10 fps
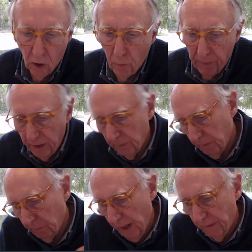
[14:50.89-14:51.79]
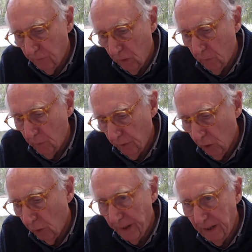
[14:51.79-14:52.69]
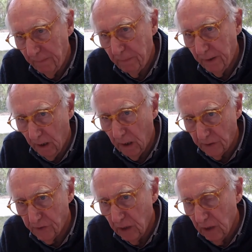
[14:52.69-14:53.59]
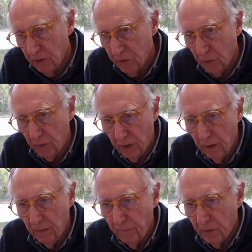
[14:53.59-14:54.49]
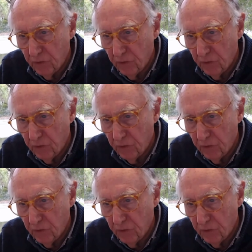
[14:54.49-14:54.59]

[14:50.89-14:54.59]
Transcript: opening up the platform with open APIs so that